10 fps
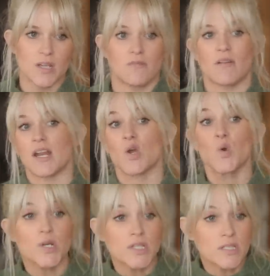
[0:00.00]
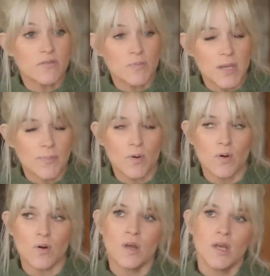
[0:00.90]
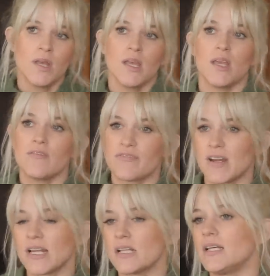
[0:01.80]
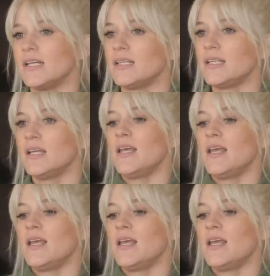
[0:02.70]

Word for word: like riding horses for people in Franklin